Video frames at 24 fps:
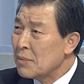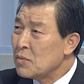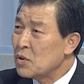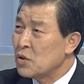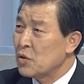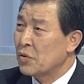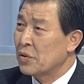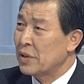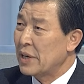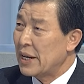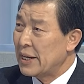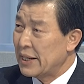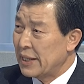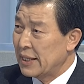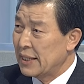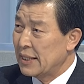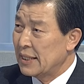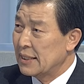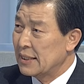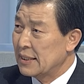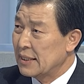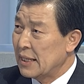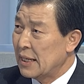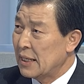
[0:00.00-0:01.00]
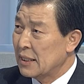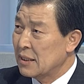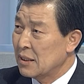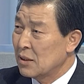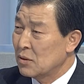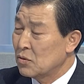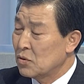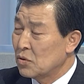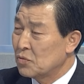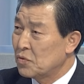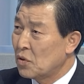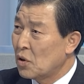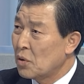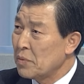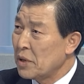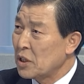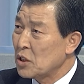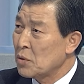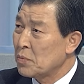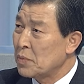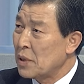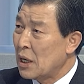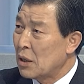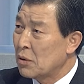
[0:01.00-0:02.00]
regretting that 4
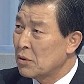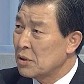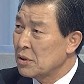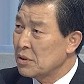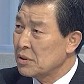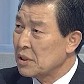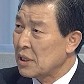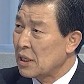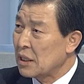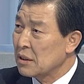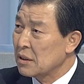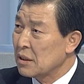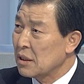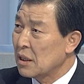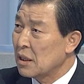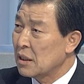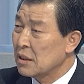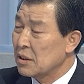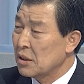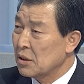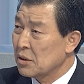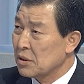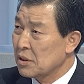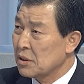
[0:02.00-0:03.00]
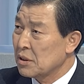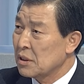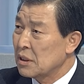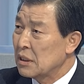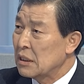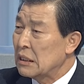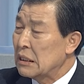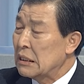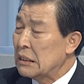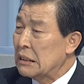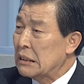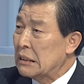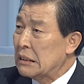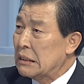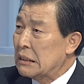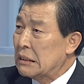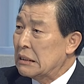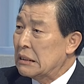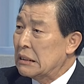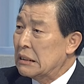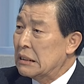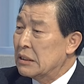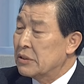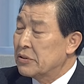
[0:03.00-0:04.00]
major powers and the other
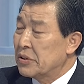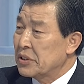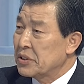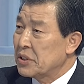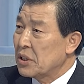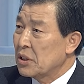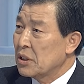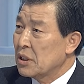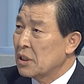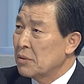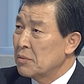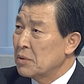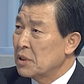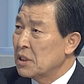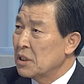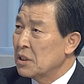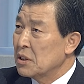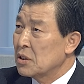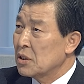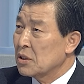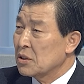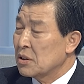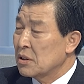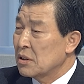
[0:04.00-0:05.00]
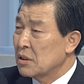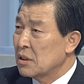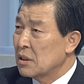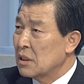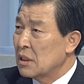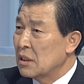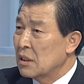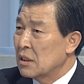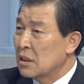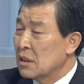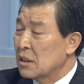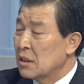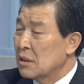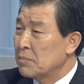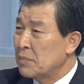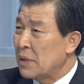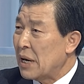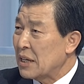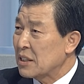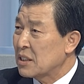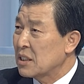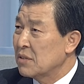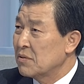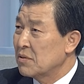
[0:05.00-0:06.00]
international community doesn't
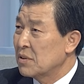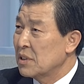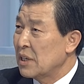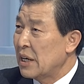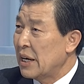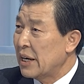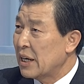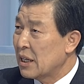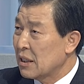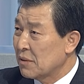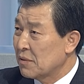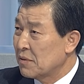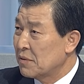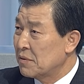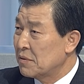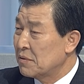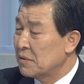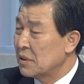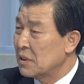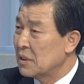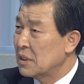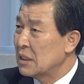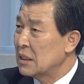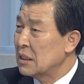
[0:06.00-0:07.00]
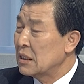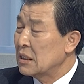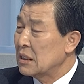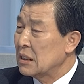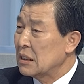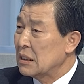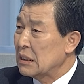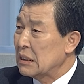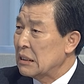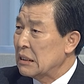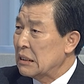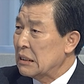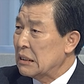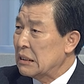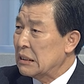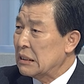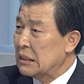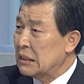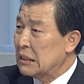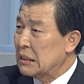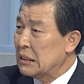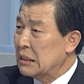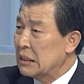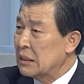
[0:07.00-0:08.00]
positively help,
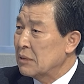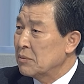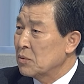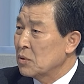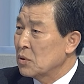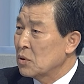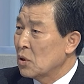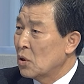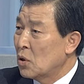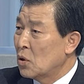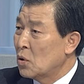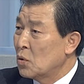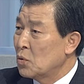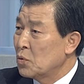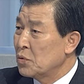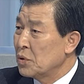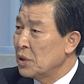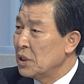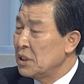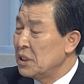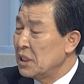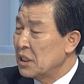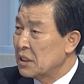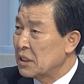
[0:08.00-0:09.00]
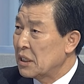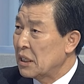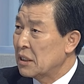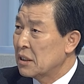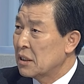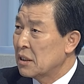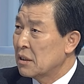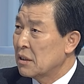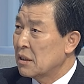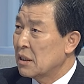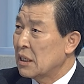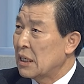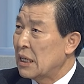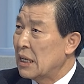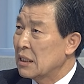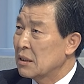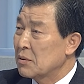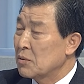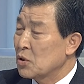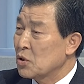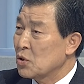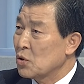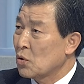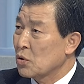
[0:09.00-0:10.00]
even though we need their kind
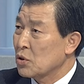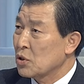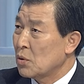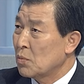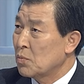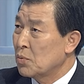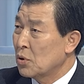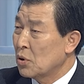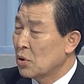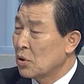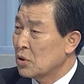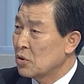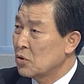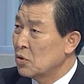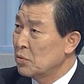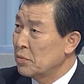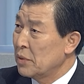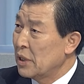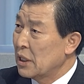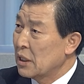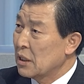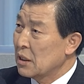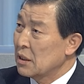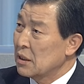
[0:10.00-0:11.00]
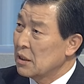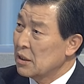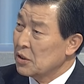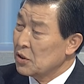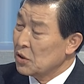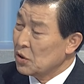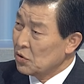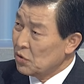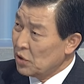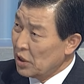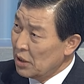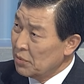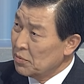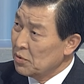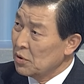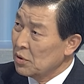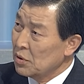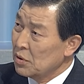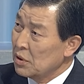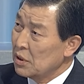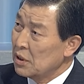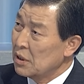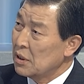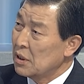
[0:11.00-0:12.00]
of strong support to make a
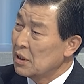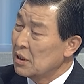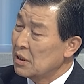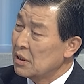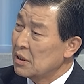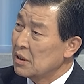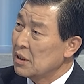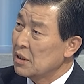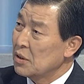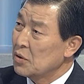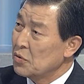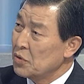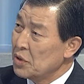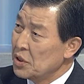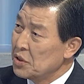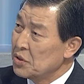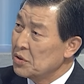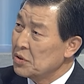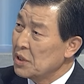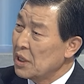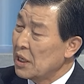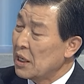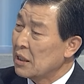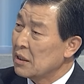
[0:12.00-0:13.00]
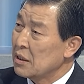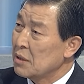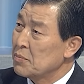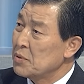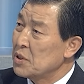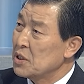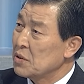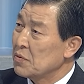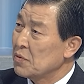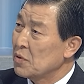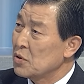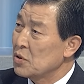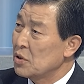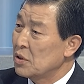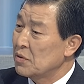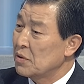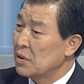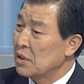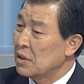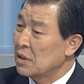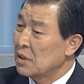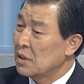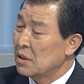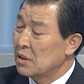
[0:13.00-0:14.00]
stable region and a peaceful
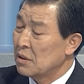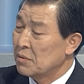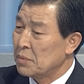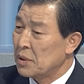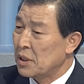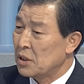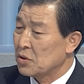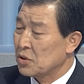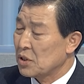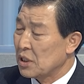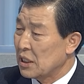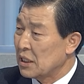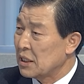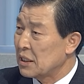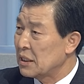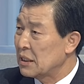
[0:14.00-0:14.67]
peninsula